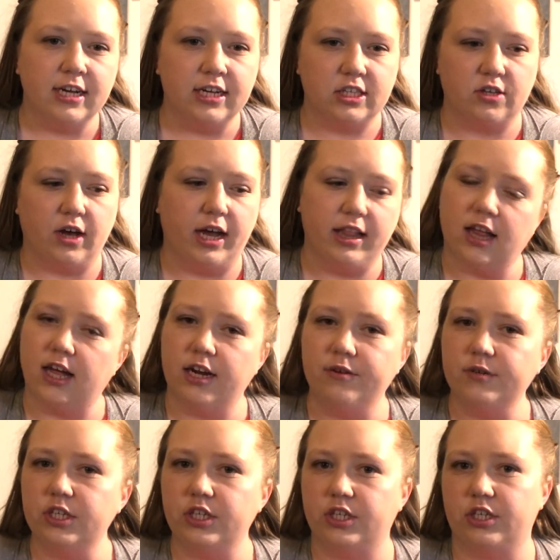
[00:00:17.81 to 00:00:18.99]
So I thought I
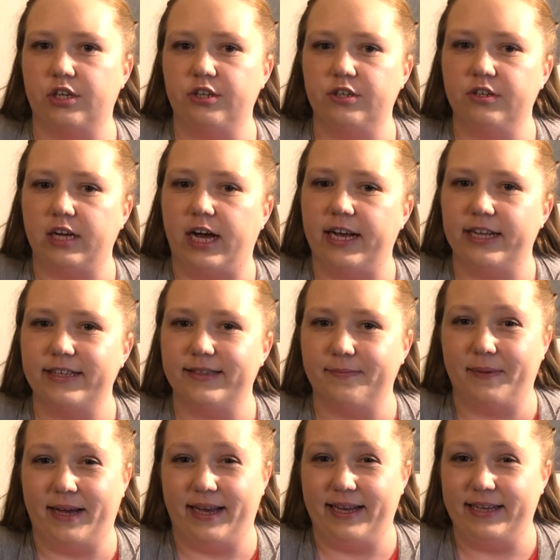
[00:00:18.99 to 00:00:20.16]
would show you guys
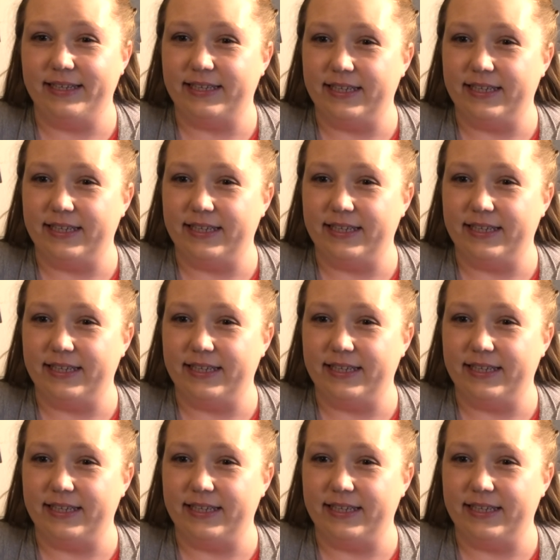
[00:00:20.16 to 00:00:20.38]
my